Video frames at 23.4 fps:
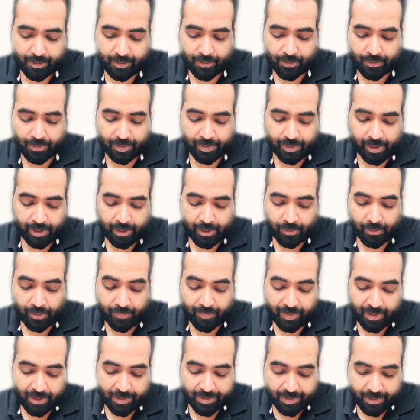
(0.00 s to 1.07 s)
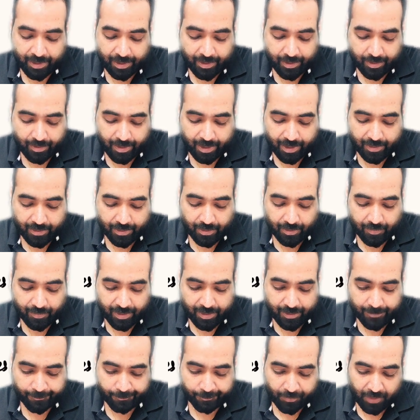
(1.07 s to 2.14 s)
So stay tuned with this channel as
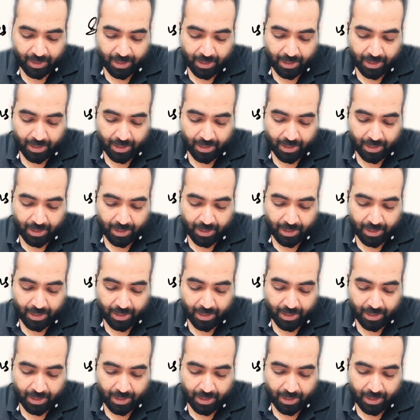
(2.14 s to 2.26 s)
always.